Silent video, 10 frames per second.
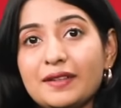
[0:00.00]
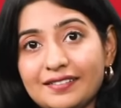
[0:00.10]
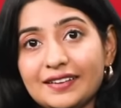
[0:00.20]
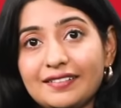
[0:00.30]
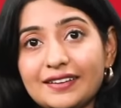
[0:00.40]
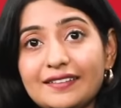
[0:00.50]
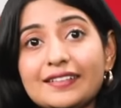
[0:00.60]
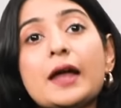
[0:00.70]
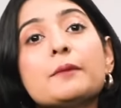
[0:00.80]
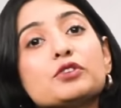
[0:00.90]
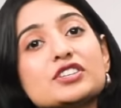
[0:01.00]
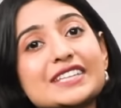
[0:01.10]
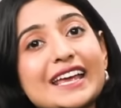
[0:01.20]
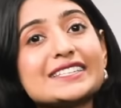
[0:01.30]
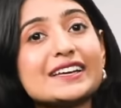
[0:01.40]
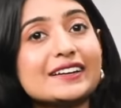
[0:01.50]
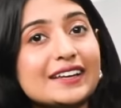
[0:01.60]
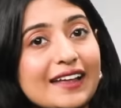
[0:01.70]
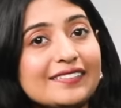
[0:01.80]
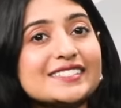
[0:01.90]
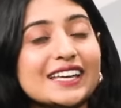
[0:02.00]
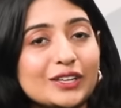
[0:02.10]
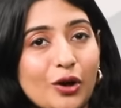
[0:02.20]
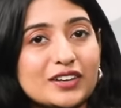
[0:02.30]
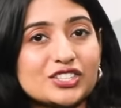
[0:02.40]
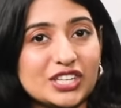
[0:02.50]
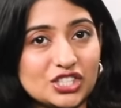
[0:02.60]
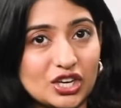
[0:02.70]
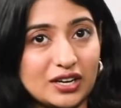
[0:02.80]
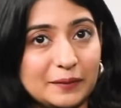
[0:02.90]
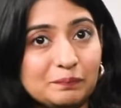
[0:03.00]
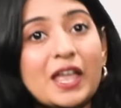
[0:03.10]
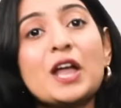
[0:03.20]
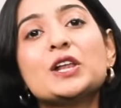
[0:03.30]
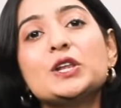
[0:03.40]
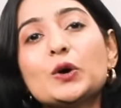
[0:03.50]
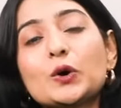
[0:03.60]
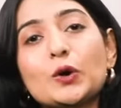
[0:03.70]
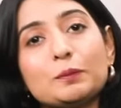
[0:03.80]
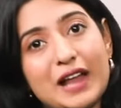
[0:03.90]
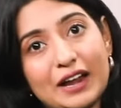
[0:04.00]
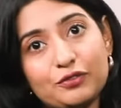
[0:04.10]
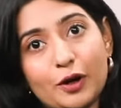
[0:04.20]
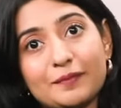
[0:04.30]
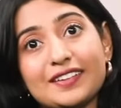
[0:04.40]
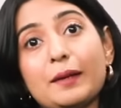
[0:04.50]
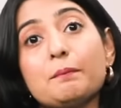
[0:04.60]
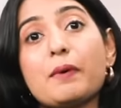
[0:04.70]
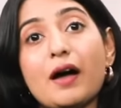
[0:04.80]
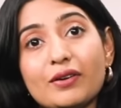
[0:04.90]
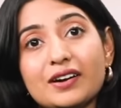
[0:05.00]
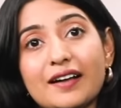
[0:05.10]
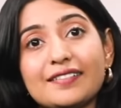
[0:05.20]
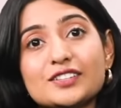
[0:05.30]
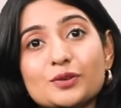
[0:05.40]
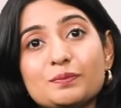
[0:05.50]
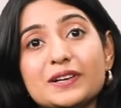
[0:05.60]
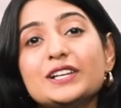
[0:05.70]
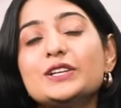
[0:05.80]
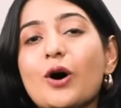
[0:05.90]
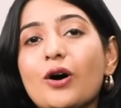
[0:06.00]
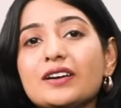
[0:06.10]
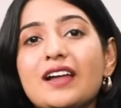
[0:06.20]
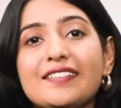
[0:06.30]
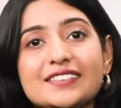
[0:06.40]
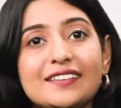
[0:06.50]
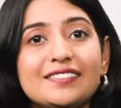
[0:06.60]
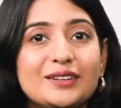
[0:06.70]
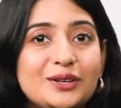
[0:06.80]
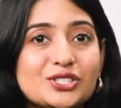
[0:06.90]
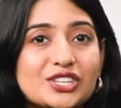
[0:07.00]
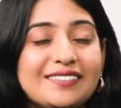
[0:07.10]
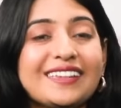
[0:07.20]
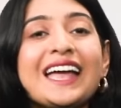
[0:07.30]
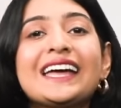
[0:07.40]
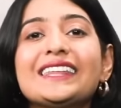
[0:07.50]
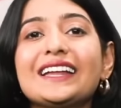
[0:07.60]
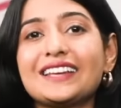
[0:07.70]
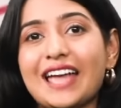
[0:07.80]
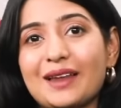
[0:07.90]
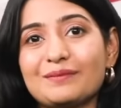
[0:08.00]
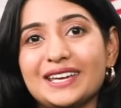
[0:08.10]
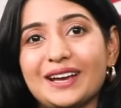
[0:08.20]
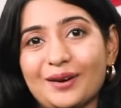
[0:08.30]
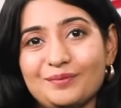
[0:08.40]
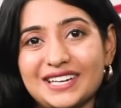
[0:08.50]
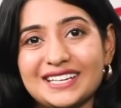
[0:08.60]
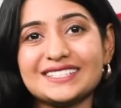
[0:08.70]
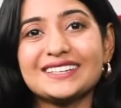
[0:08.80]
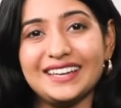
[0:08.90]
businesses protect against technology churn. Low-code platforms empower us to build long-lasting solutions that can be updated